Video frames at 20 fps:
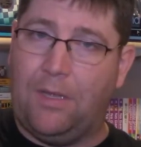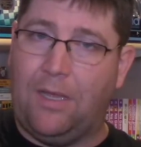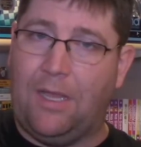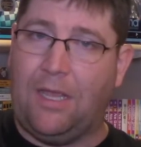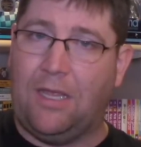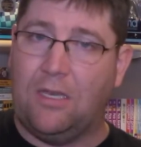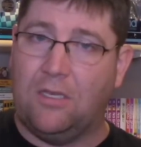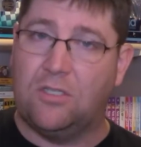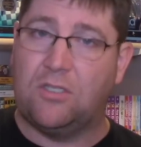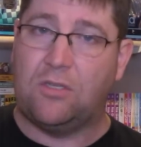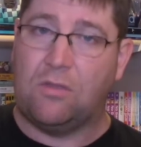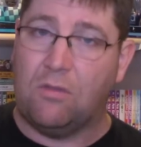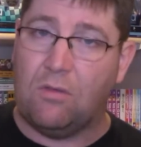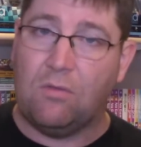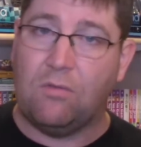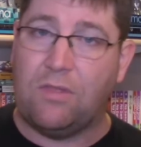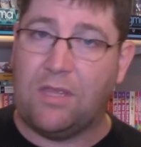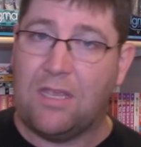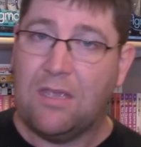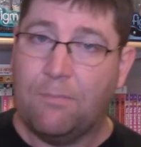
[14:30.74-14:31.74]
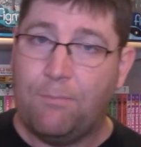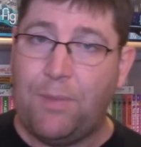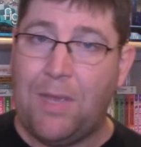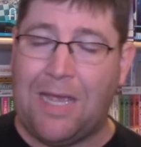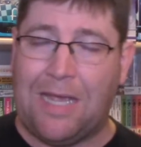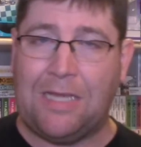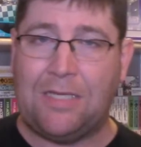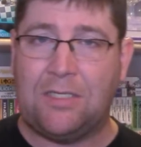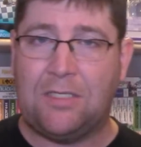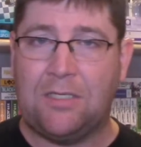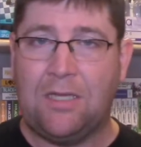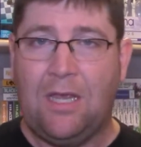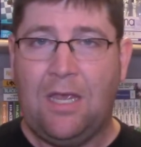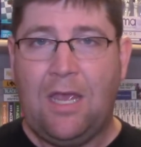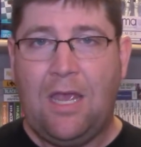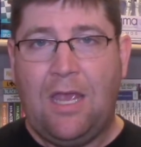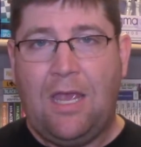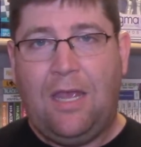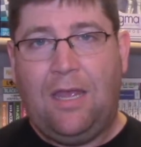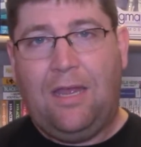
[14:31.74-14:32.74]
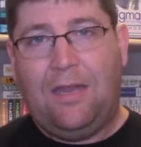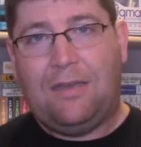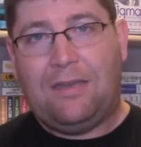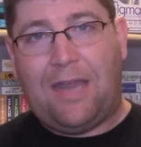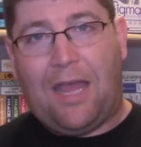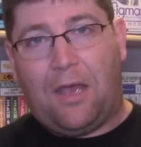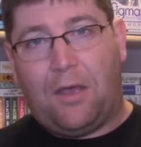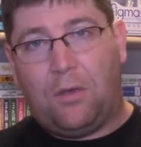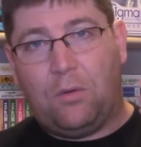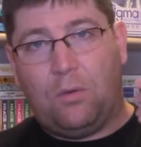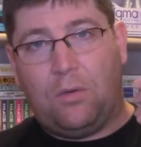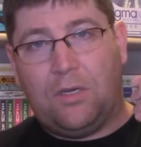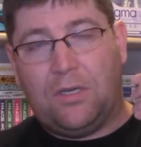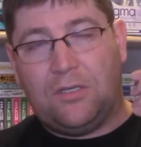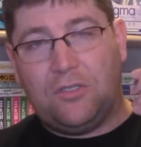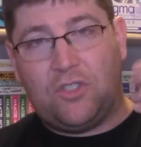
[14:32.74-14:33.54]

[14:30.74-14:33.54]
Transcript: into the abyss. Now,